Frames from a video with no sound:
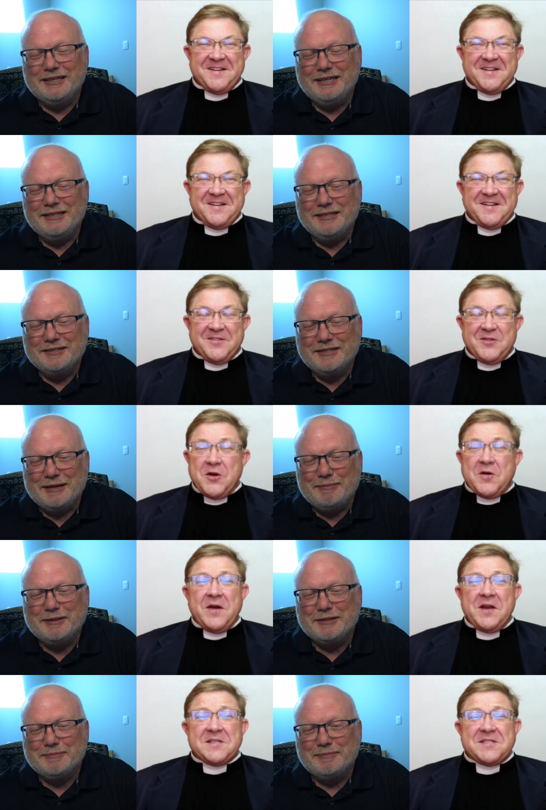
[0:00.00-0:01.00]
Speaker 1: in the their same
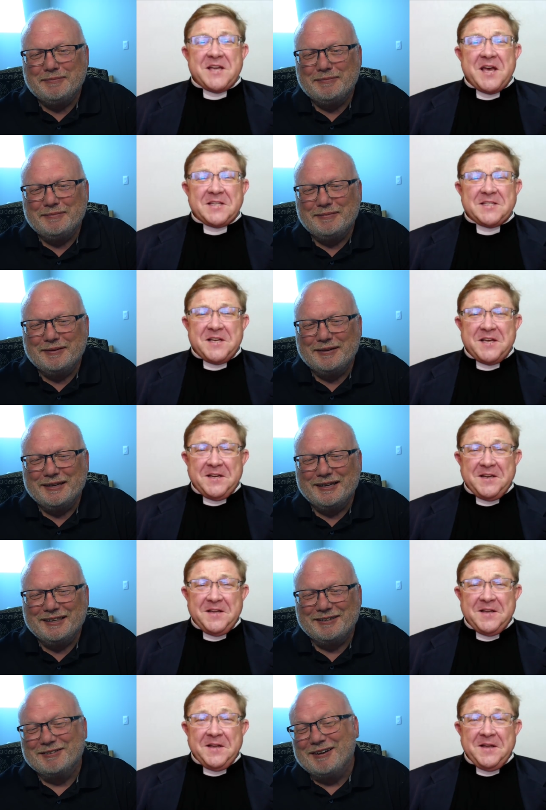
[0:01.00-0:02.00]
greatest res- asset,
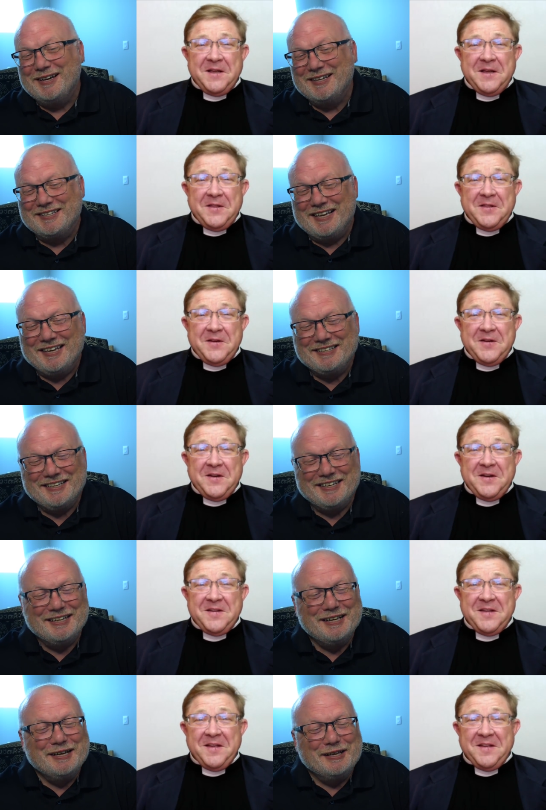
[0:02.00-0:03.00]
their greatest
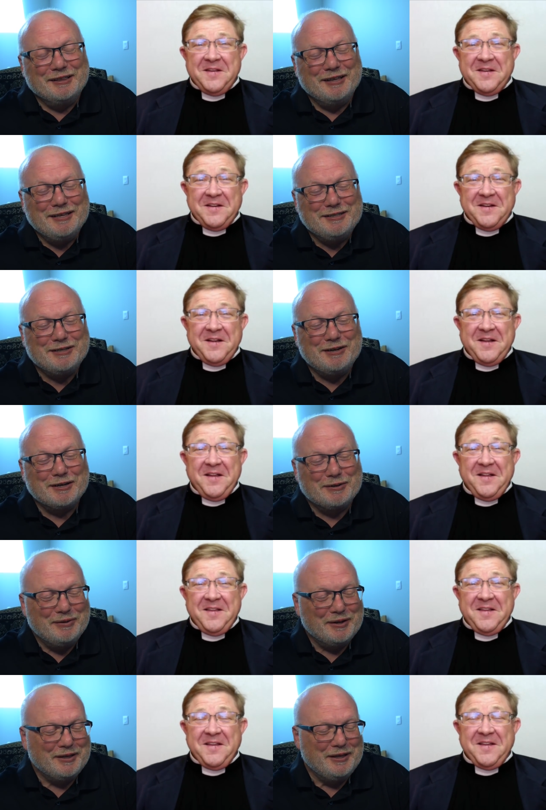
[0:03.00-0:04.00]
asset. Let's talk
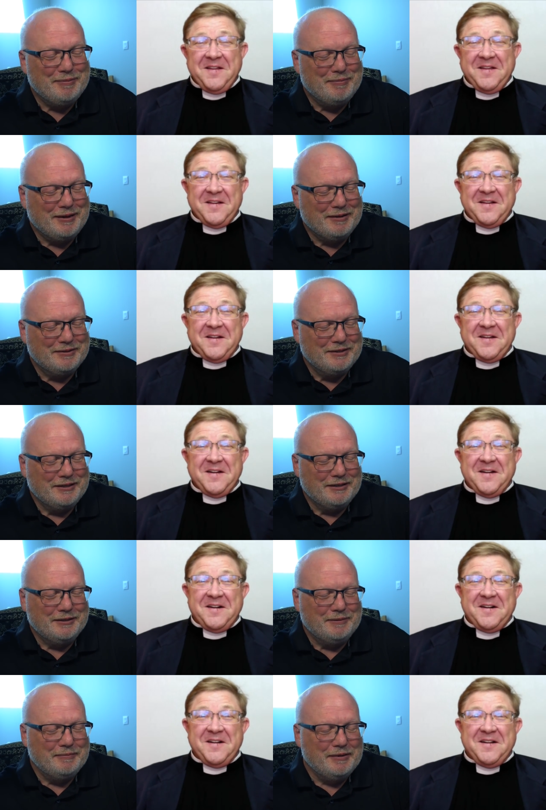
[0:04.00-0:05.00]
quickly about
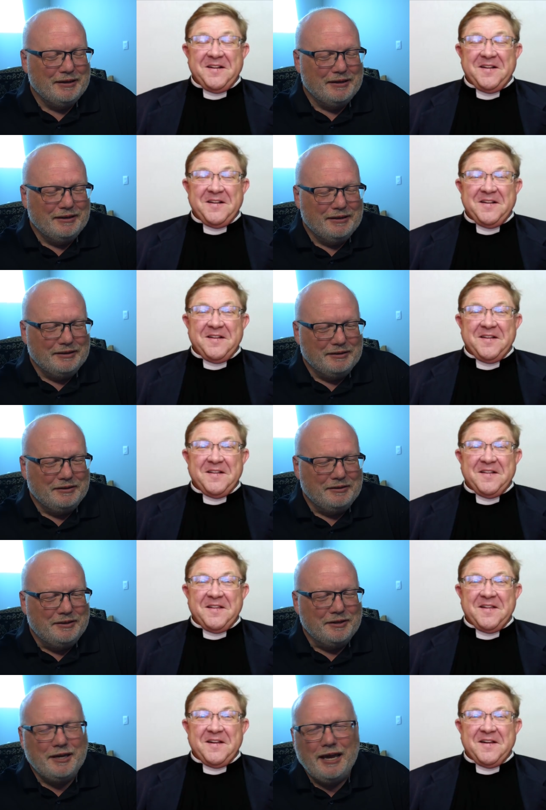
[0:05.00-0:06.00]
um,
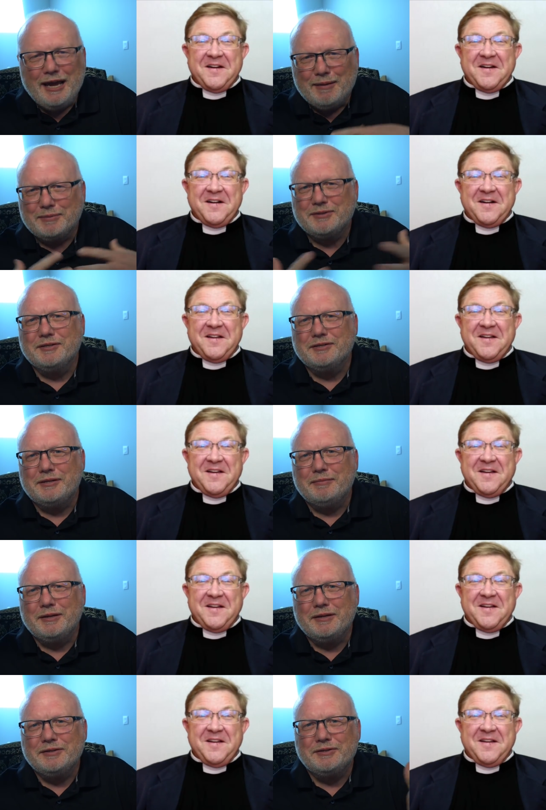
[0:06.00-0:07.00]
the camp
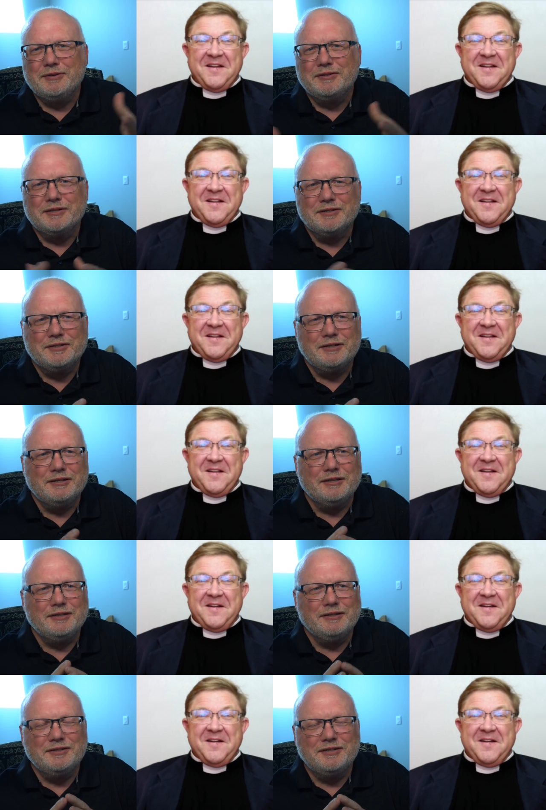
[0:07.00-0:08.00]
system that used to exist in the, the